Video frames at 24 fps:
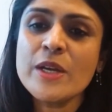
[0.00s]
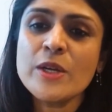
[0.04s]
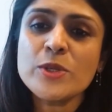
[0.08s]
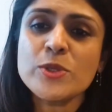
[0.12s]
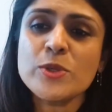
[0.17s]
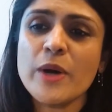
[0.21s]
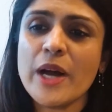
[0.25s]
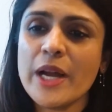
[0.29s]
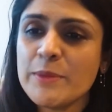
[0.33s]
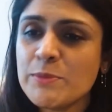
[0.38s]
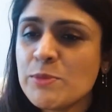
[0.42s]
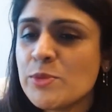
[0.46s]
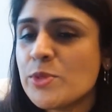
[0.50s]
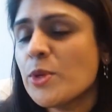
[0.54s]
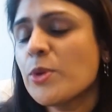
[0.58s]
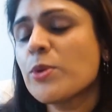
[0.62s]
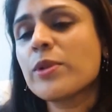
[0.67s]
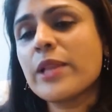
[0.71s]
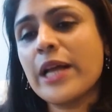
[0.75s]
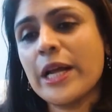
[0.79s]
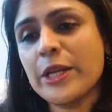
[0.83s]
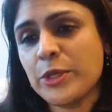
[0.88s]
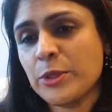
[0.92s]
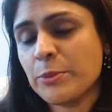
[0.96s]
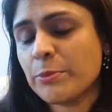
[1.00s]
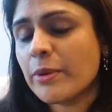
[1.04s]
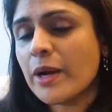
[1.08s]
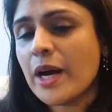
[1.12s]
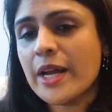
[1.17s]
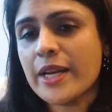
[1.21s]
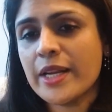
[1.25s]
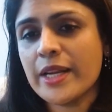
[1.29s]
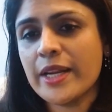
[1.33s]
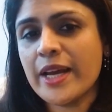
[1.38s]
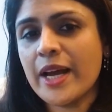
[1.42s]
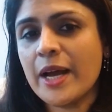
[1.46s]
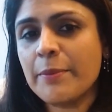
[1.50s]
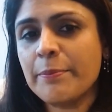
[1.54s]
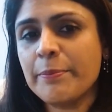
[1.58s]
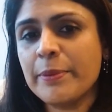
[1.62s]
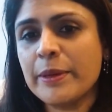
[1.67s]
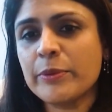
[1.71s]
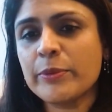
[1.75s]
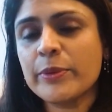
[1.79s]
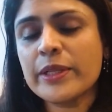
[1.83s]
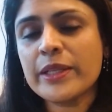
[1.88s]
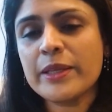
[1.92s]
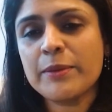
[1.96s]
So I'm so glad you brought it up.
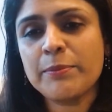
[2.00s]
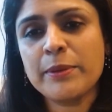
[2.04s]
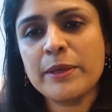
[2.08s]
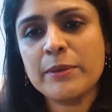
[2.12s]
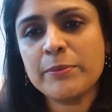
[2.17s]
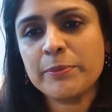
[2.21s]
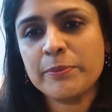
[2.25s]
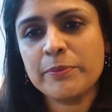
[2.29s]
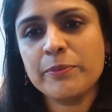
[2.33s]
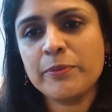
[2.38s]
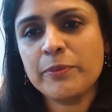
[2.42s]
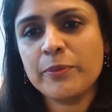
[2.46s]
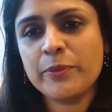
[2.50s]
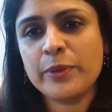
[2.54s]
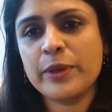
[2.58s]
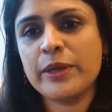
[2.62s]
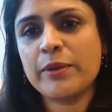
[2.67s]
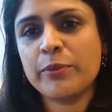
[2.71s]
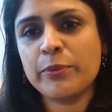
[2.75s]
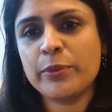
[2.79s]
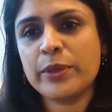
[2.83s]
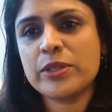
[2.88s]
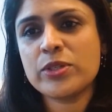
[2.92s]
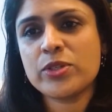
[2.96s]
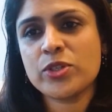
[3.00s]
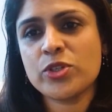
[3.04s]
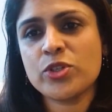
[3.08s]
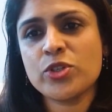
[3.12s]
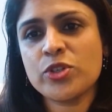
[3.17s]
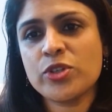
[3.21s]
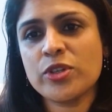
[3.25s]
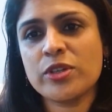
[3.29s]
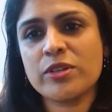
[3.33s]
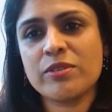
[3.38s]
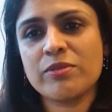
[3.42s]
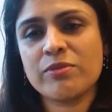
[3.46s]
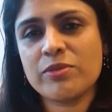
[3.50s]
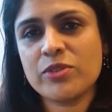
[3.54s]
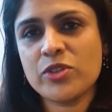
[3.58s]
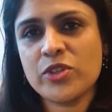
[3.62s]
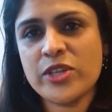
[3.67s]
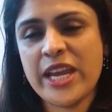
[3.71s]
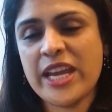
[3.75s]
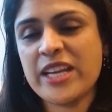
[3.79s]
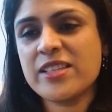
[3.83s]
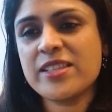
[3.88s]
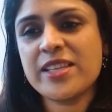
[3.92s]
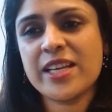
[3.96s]
And really, we just should
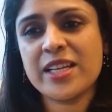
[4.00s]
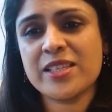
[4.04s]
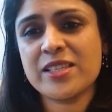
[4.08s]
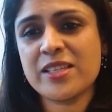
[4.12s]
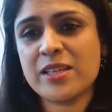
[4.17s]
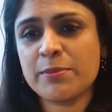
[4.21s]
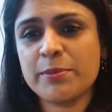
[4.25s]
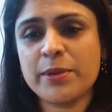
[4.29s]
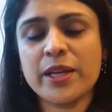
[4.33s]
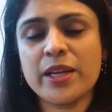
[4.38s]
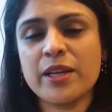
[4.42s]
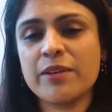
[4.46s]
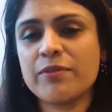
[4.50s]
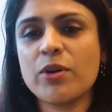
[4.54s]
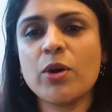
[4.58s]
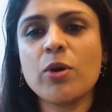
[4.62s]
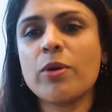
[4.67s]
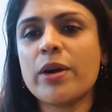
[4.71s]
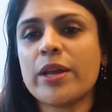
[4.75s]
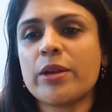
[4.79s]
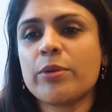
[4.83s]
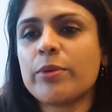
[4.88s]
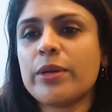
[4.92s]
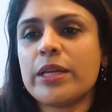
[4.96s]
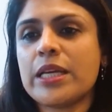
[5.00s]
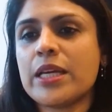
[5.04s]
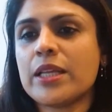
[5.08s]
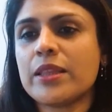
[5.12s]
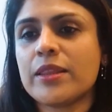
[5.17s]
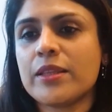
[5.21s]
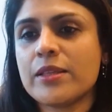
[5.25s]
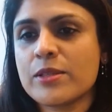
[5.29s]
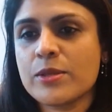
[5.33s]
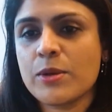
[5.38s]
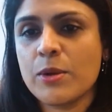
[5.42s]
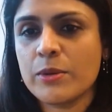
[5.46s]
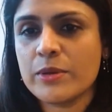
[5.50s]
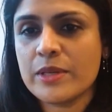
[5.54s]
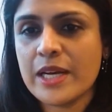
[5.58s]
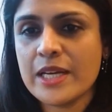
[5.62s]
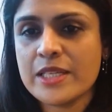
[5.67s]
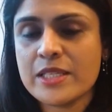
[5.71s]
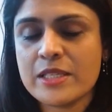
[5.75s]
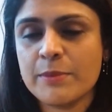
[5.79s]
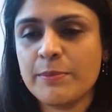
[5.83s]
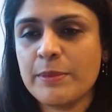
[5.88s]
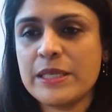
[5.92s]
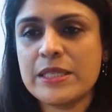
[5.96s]
change that stigma of, oh, I don't want to get this
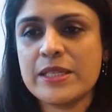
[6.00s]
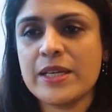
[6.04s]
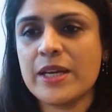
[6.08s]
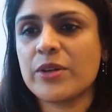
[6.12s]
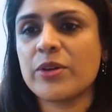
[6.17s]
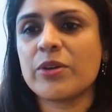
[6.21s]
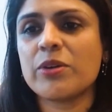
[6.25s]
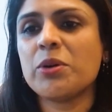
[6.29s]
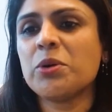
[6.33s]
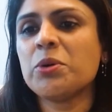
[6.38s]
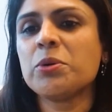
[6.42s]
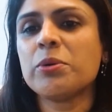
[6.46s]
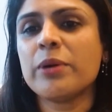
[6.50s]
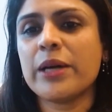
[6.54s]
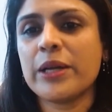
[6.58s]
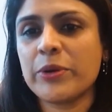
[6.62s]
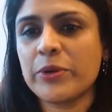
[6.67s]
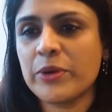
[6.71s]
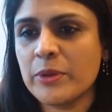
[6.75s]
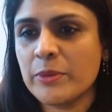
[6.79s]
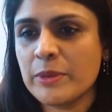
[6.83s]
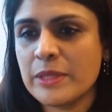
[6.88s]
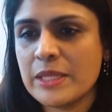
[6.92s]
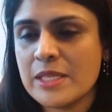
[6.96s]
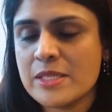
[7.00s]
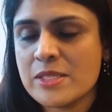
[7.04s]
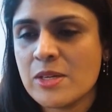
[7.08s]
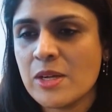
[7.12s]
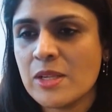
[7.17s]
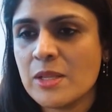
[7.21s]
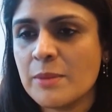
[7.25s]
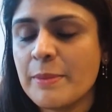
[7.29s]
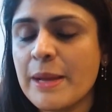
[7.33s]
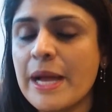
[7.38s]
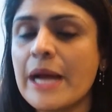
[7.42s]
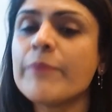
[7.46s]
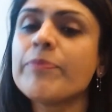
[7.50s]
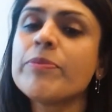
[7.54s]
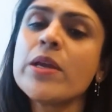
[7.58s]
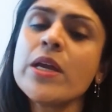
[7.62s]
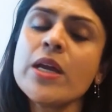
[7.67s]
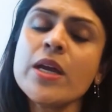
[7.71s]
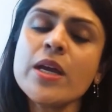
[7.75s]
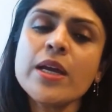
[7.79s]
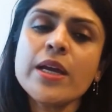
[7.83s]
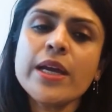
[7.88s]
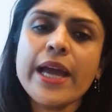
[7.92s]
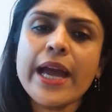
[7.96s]
colonoscopy done, or, oh, I don't know what it's all about.
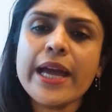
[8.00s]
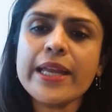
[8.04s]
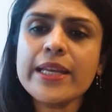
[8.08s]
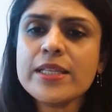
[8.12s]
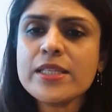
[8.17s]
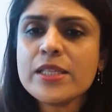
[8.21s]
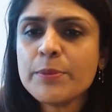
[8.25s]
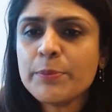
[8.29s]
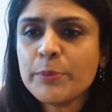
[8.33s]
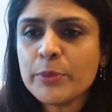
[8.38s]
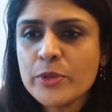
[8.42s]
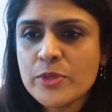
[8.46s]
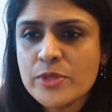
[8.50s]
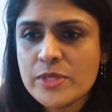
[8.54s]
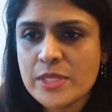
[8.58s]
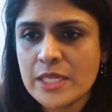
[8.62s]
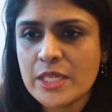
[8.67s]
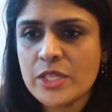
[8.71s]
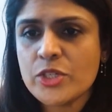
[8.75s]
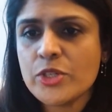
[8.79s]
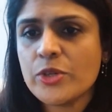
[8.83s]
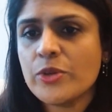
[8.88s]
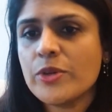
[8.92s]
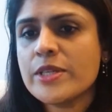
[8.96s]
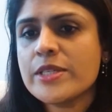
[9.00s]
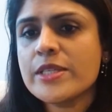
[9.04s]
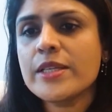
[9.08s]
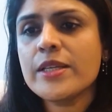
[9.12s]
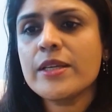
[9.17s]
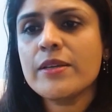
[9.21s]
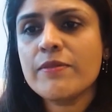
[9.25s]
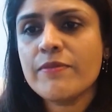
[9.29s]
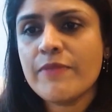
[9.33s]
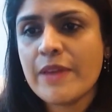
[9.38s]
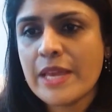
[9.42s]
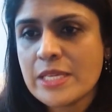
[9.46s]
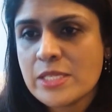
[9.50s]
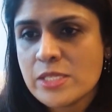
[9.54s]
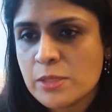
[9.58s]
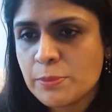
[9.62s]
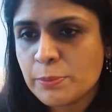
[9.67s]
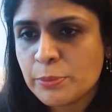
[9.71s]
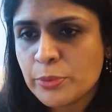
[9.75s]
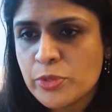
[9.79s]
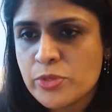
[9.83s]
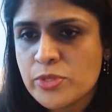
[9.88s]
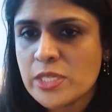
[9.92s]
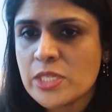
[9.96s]
And it's a procedure. It's an
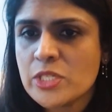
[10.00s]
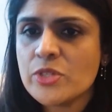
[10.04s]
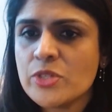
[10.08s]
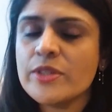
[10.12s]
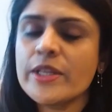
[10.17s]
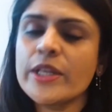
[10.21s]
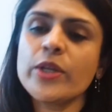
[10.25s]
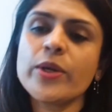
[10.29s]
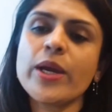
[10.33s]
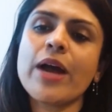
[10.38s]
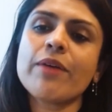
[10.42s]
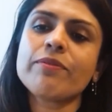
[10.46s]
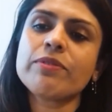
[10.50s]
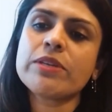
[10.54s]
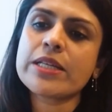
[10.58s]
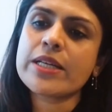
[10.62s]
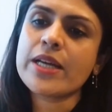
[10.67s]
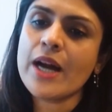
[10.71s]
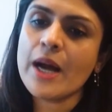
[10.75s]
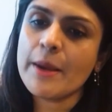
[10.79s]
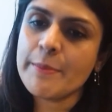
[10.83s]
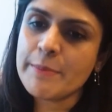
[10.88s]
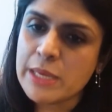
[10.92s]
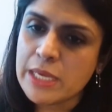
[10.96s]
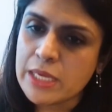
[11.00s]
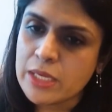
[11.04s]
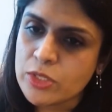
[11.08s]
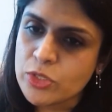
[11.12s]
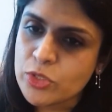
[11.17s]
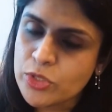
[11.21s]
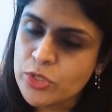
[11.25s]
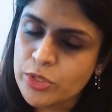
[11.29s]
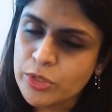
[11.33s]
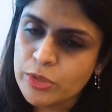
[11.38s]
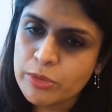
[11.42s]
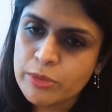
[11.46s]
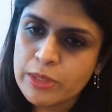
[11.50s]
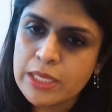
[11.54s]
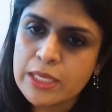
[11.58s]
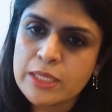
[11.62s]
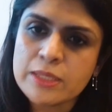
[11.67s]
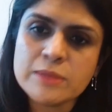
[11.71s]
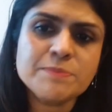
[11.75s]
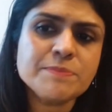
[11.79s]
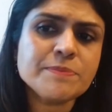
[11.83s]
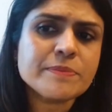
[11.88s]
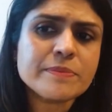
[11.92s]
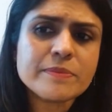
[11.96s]
invasive procedure, and that you have to come into
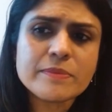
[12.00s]
a